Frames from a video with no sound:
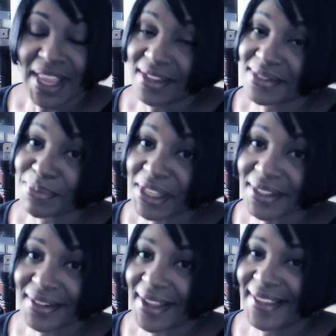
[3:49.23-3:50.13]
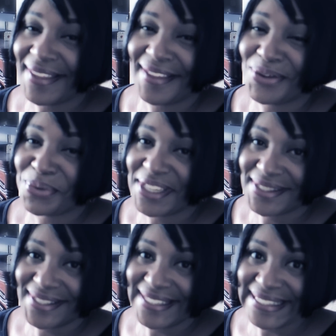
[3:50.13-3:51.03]
I can smell it and I can't
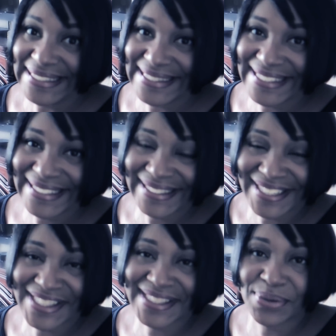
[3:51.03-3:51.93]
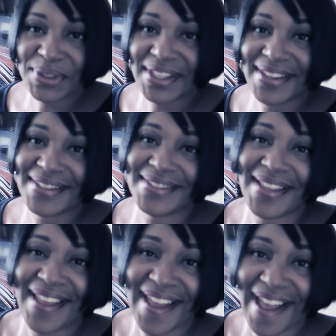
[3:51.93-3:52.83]
wait to eat. Let's see what the kids
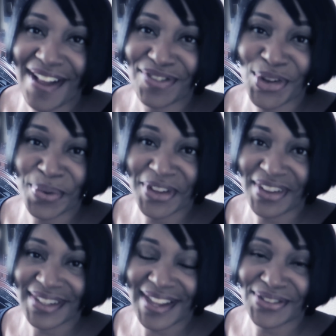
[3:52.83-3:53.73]
have going on